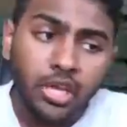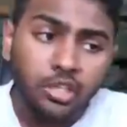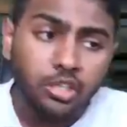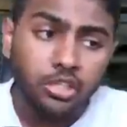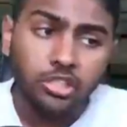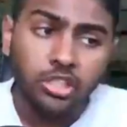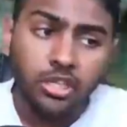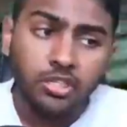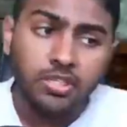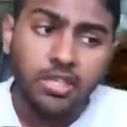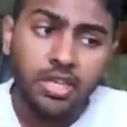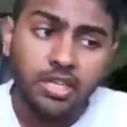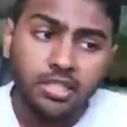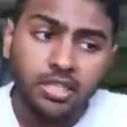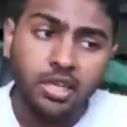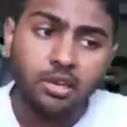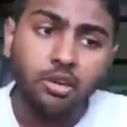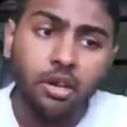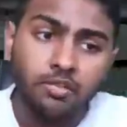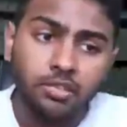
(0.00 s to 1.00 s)
just does this,
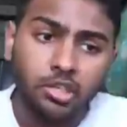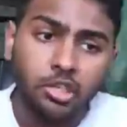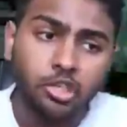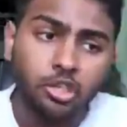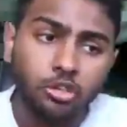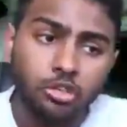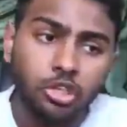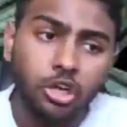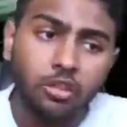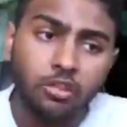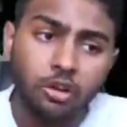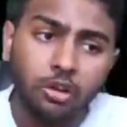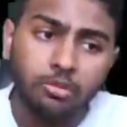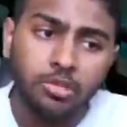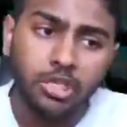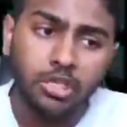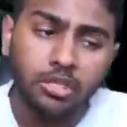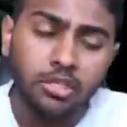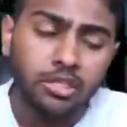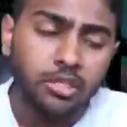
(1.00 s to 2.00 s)
and as I showed you other
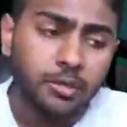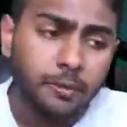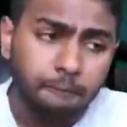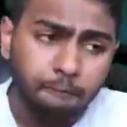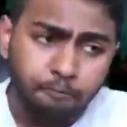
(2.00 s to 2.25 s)
options.